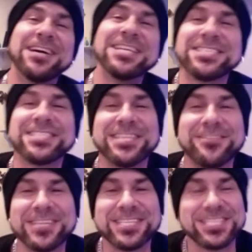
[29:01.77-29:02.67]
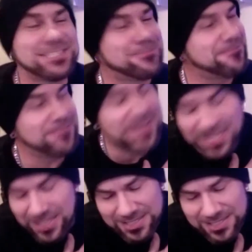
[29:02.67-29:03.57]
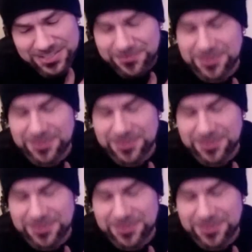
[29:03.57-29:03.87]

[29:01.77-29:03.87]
My stomach just fell. I